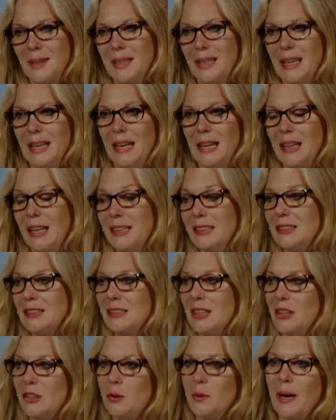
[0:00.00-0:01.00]
and I'd like to
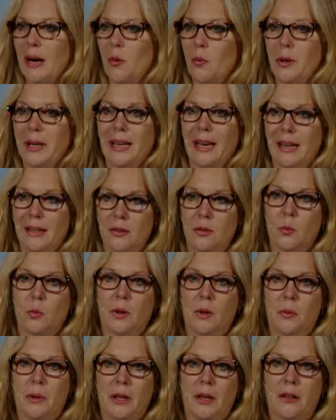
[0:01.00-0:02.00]
tell you how we got to where
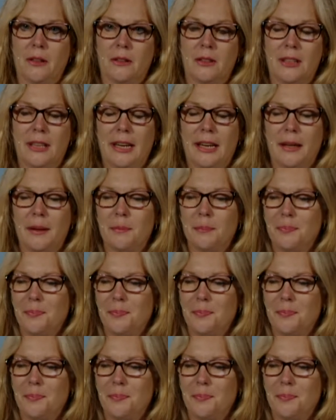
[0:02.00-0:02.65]
we are today.